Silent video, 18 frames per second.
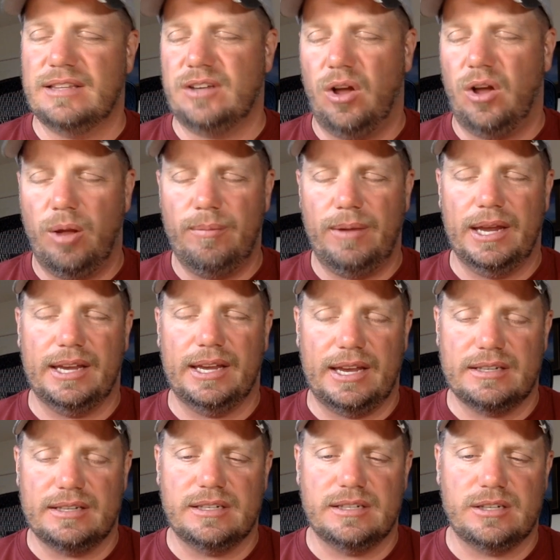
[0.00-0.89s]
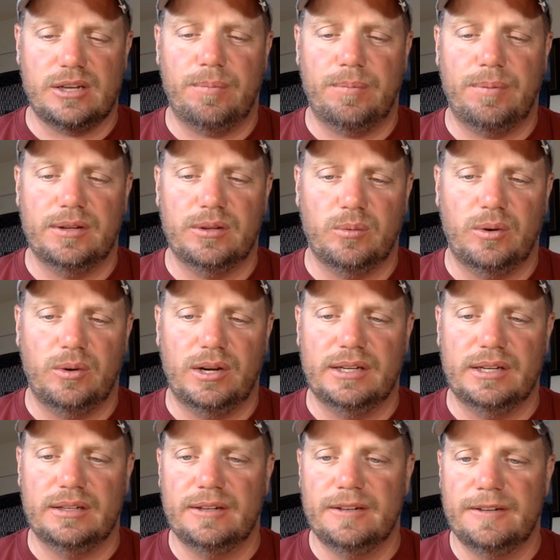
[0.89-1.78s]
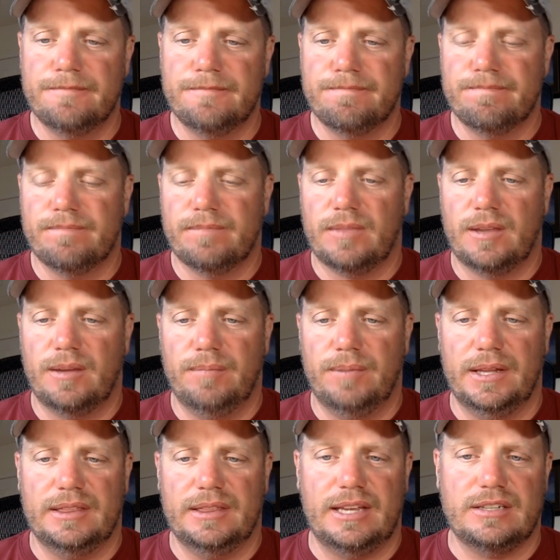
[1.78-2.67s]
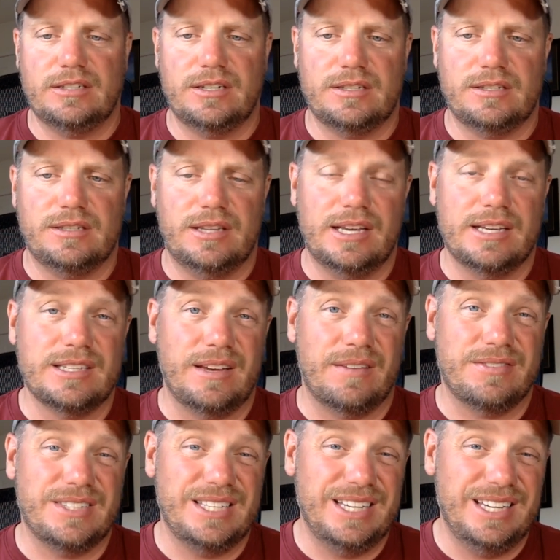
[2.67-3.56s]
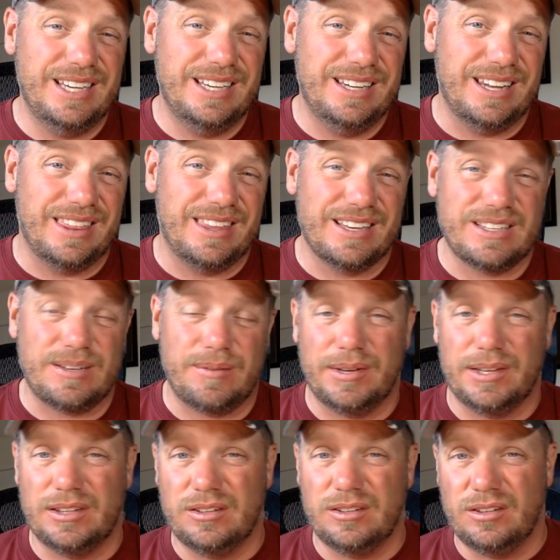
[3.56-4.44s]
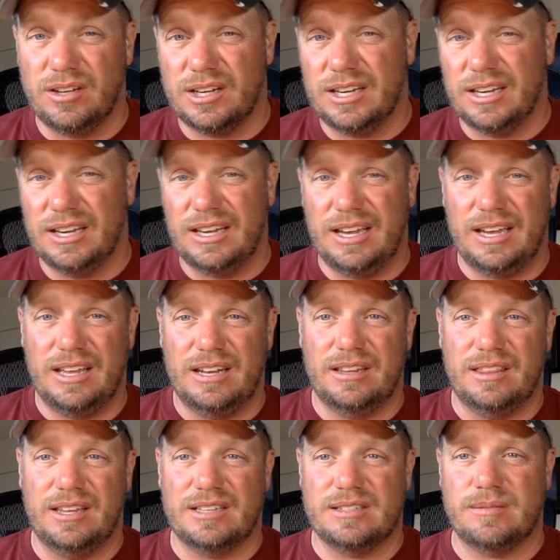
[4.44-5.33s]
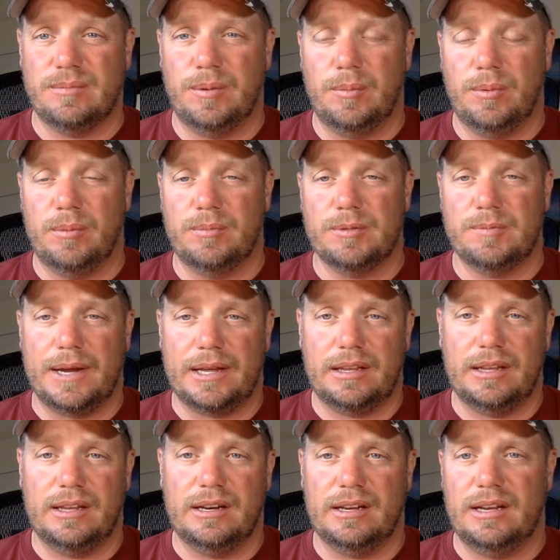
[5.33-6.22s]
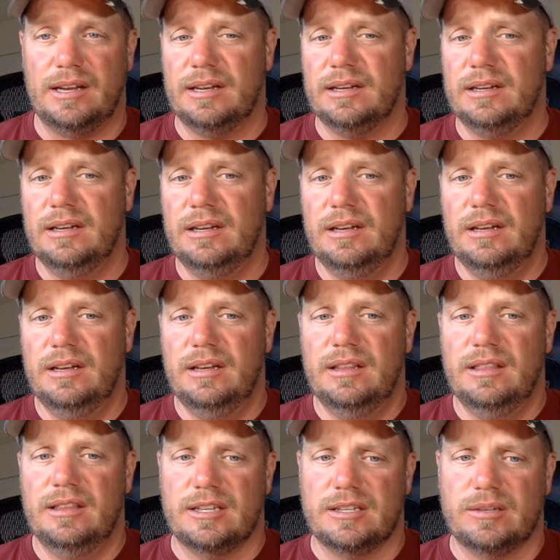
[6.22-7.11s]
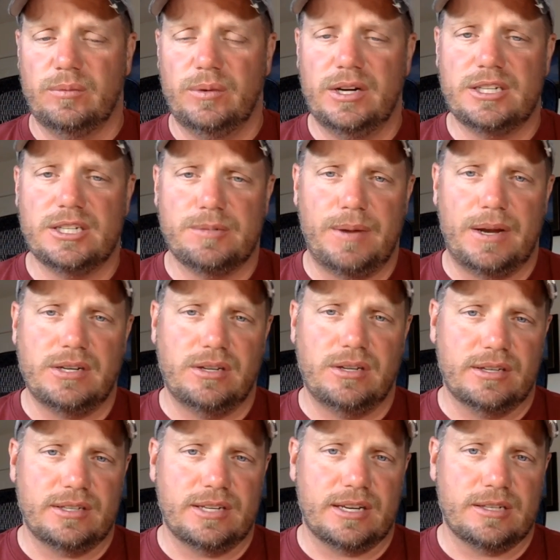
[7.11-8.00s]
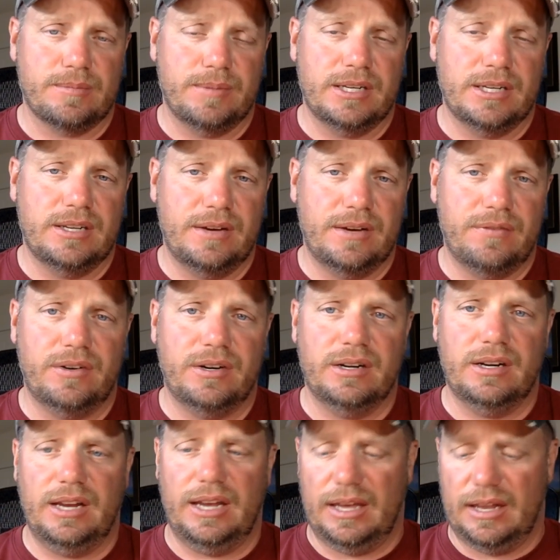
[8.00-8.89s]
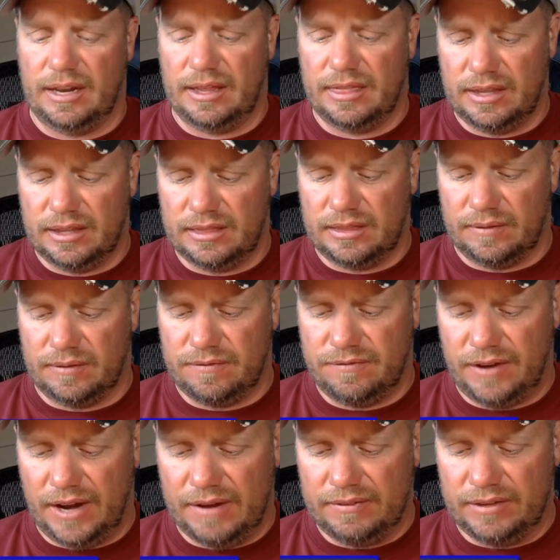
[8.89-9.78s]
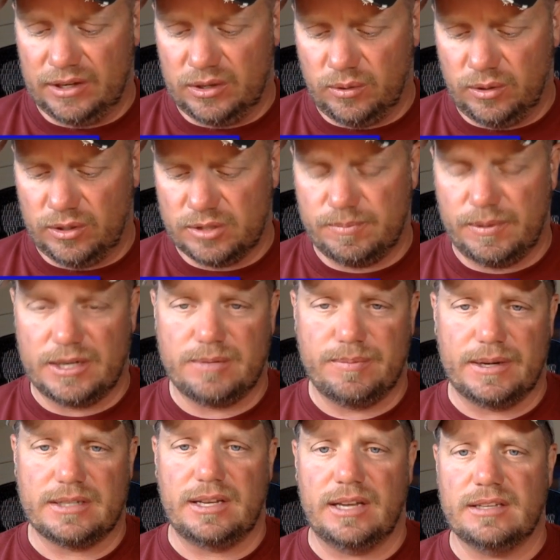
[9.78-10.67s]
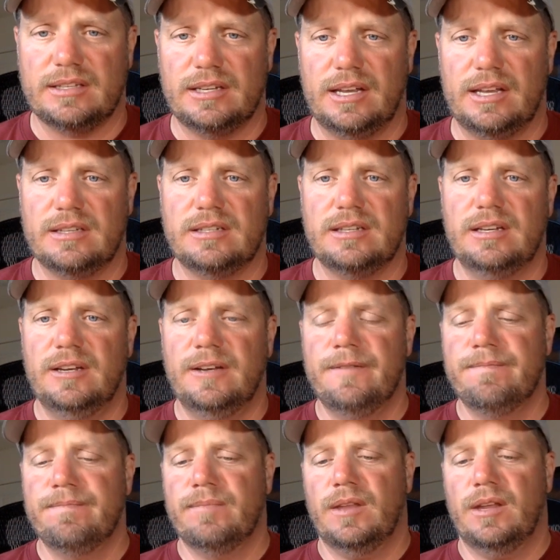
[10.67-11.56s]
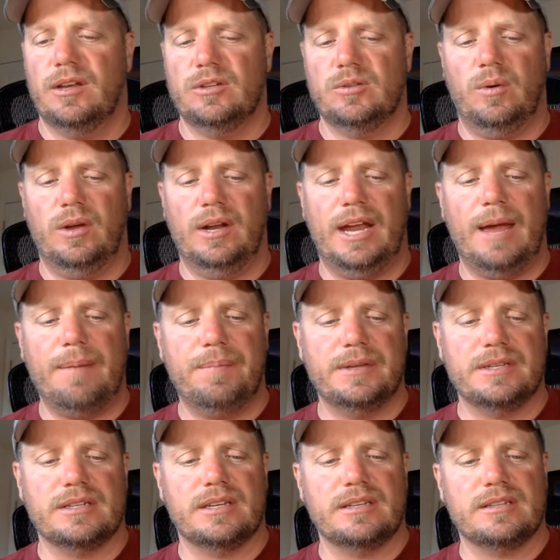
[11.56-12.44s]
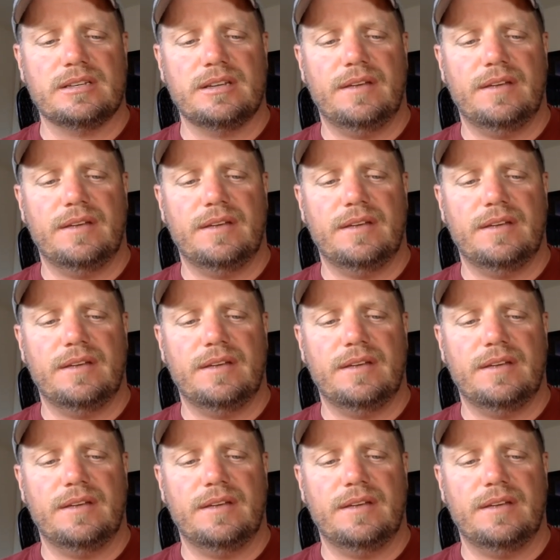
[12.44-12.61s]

all my guesses. I'll put in one, but that's just things I've seen, the things I've been looking at, and things that people have been speculating on. The rear suspension looks like it's going to be different, and I think that 5-link coil suspension makes a lot of sense because what happens is